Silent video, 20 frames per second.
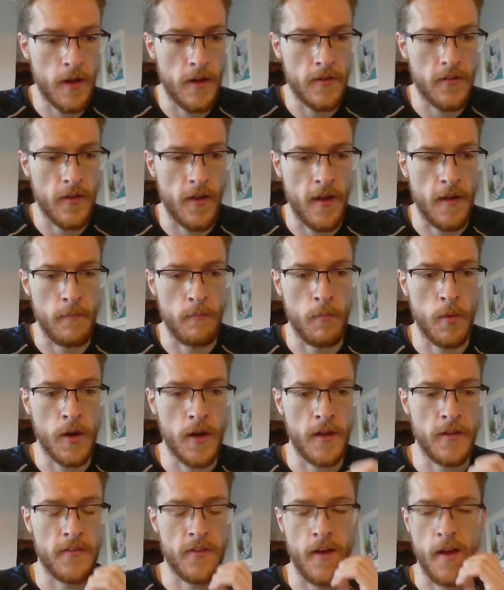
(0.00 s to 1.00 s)
a time, one
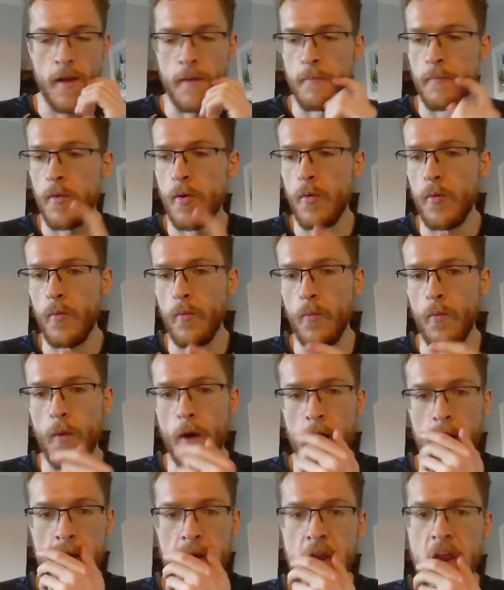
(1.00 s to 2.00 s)
at a time,
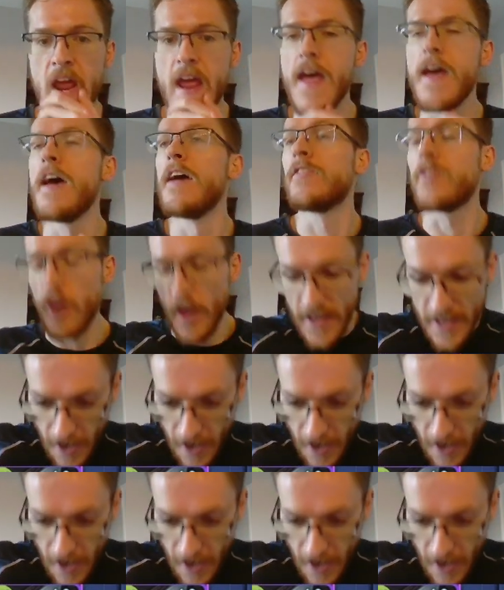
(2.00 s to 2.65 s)
one. So